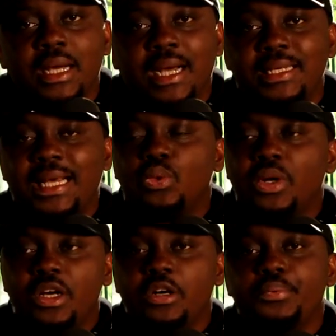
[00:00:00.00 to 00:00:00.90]
And that
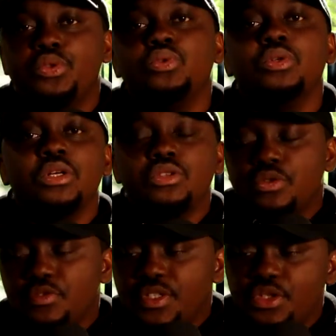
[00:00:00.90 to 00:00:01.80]
will help you
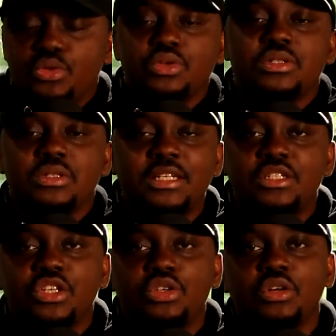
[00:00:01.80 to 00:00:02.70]
to reduce the
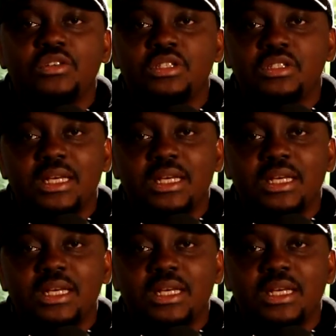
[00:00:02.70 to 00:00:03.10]
insecurities